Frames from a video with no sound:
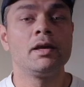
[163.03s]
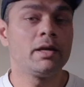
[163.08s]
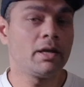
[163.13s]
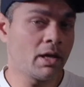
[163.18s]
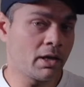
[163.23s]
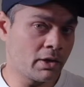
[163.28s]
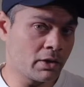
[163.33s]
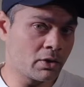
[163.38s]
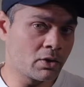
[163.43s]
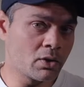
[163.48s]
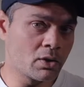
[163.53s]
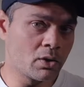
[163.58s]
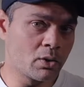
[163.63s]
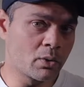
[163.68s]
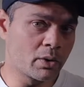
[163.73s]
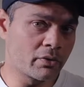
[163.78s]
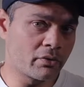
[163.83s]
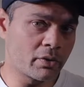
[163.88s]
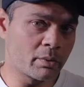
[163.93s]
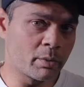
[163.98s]
Can it go
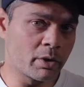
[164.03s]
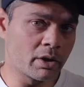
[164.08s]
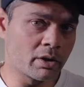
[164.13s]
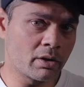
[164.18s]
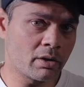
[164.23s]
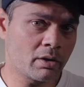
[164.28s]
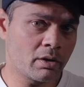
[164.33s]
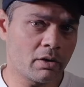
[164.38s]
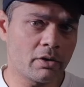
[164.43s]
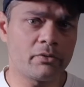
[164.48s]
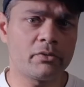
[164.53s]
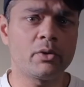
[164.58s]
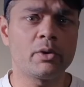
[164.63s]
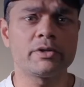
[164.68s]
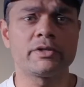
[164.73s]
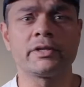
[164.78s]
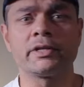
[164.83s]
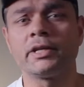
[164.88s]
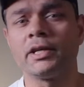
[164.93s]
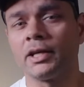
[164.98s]
lower from here? Of
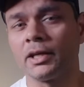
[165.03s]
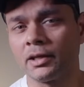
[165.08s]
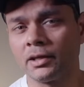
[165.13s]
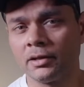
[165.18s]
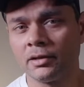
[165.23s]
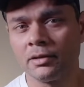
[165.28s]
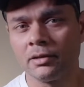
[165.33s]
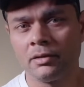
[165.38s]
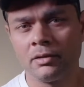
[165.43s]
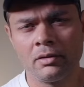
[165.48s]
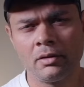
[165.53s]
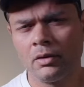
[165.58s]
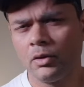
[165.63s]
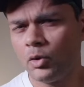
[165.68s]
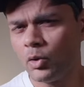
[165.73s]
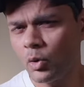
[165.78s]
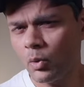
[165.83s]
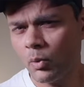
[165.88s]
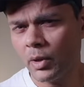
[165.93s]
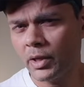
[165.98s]
course it can.
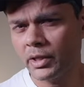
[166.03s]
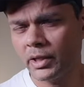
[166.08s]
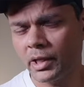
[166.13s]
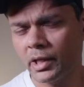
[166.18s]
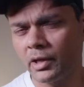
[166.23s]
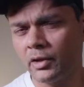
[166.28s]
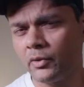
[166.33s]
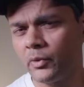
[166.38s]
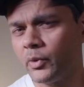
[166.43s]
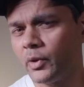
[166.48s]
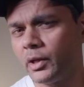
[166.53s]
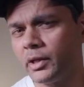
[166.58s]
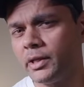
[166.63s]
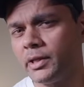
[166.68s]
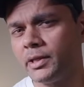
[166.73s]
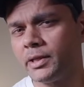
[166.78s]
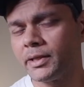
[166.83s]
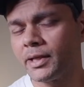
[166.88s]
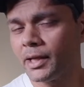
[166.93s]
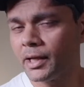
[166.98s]
No one can
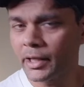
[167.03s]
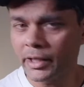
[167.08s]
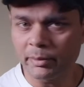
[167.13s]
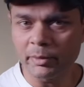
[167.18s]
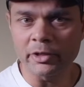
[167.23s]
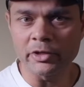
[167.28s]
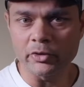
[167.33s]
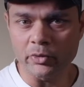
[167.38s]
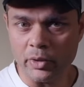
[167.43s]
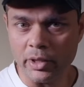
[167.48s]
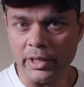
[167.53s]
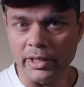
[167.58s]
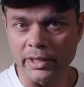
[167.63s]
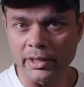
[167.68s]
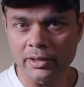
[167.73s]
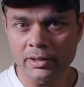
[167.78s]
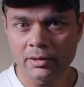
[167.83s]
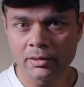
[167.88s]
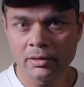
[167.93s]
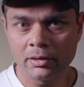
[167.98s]
really time it
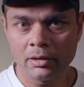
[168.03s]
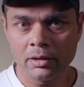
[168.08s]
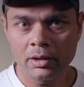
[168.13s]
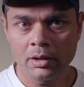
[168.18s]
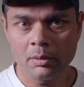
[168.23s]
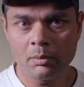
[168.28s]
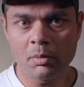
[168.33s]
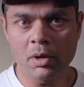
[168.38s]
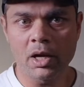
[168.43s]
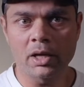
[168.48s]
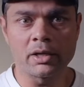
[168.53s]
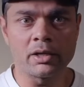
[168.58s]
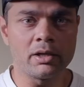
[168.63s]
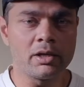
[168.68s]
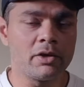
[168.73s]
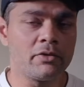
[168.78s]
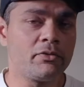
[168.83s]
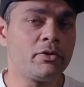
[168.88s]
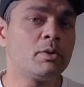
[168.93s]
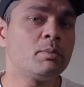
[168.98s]
right. But
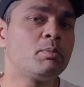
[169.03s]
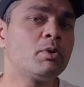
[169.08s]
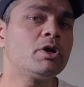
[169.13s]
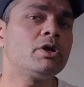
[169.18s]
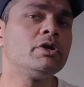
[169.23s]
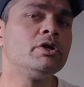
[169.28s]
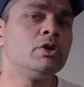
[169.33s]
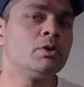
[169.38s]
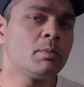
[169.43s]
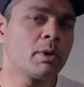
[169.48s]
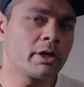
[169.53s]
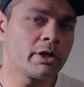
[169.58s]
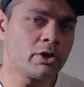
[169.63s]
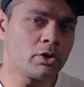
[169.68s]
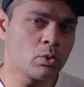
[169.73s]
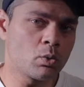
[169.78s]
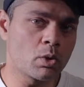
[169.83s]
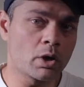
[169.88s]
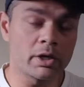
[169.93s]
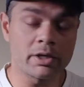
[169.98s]
if you put new money
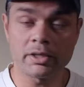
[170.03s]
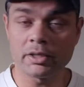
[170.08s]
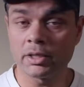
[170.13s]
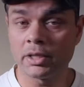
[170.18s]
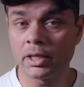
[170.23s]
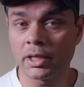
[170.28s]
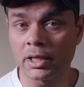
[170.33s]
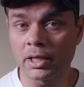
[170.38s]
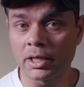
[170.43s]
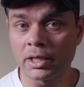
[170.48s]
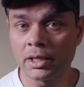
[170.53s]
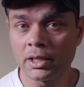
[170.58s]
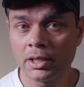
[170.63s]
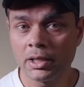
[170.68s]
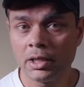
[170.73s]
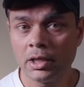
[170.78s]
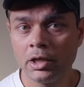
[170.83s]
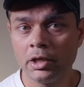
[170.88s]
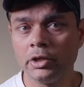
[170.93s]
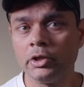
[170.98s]
to work today,
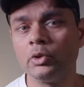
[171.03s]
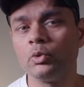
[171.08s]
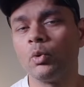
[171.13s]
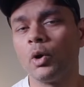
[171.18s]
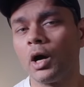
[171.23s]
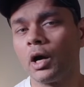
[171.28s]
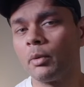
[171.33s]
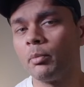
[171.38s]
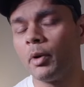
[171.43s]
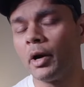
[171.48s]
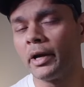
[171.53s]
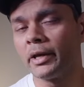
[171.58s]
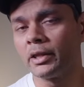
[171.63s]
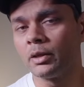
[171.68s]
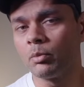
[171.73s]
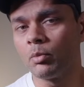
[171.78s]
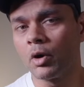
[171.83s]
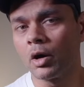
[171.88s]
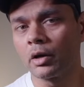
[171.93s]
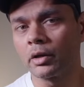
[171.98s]
you are buying
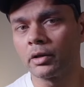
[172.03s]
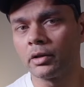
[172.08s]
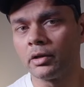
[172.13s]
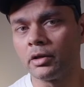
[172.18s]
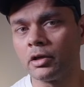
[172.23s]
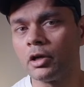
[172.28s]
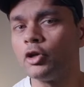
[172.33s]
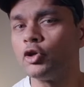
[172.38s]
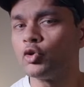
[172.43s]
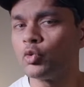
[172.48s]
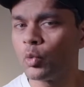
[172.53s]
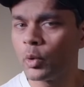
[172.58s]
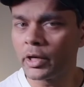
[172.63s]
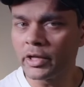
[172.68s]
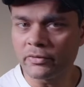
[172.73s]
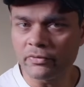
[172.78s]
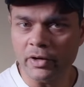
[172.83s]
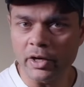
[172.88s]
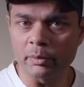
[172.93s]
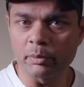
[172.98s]
the market
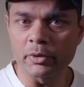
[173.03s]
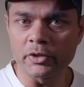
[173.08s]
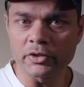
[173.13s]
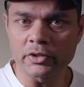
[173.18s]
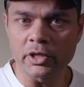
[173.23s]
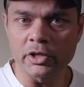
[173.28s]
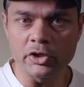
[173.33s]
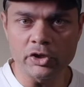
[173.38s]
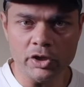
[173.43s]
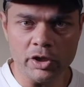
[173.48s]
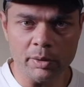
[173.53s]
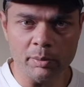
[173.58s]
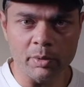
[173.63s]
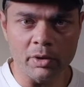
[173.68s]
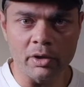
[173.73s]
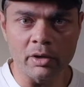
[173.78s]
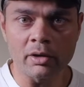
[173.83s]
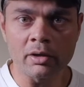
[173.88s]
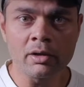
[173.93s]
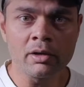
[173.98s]
25%
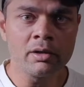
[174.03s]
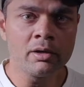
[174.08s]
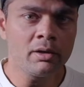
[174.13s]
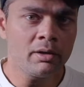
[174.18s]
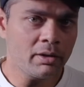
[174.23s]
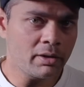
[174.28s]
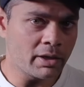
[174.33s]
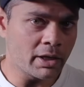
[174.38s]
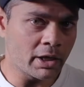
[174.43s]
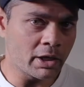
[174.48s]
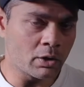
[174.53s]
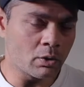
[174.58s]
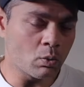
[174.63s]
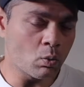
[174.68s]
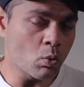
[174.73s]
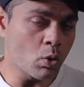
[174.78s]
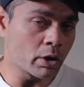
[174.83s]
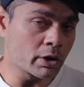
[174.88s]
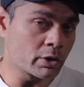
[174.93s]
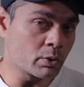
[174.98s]
cheaper
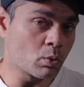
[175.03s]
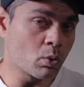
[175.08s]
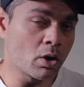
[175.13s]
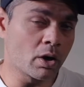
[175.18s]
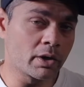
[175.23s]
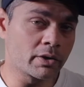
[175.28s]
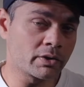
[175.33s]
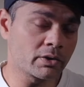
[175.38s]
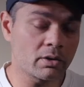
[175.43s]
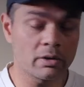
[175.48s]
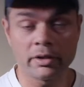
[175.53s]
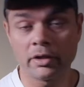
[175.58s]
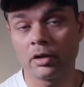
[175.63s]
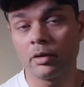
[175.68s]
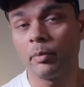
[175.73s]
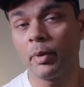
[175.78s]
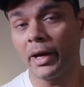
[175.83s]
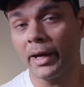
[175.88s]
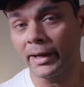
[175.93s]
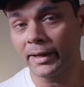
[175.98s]
than what it was a
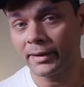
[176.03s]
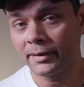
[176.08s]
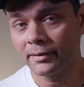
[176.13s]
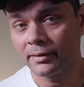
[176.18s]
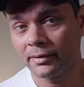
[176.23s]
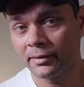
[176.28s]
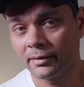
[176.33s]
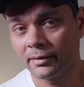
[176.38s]
year back.